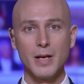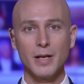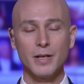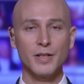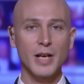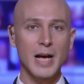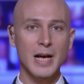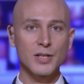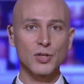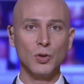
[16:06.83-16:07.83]
India
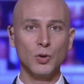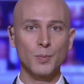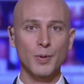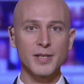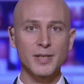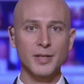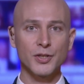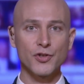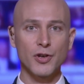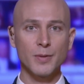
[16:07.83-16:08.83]
has called
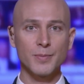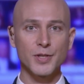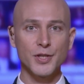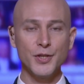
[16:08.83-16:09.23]
President Trump's